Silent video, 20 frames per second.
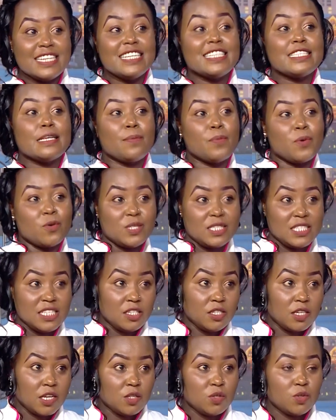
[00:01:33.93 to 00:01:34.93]
It's a
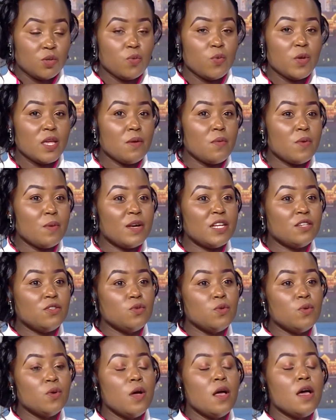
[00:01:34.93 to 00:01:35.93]
procedure. So okay. we might
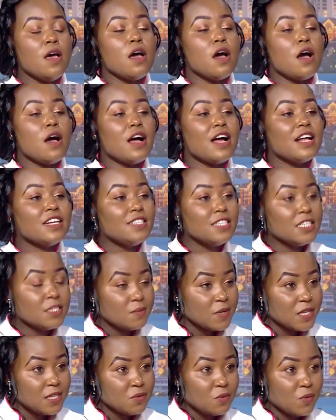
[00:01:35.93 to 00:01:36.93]
do a
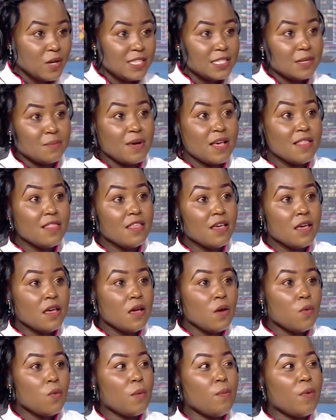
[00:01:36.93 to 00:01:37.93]
treatment once a month,
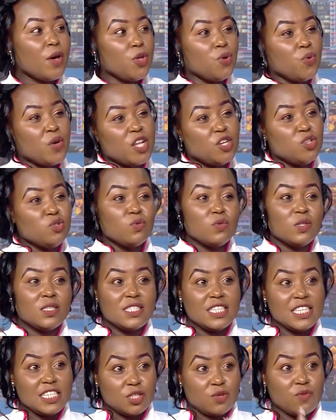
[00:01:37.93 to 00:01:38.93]
whereby you can do
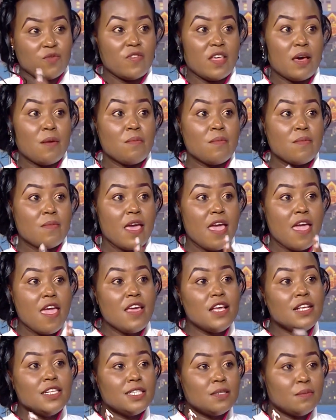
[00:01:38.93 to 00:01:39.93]
6 of them
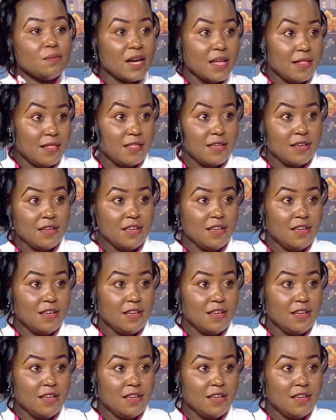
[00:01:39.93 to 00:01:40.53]
each month.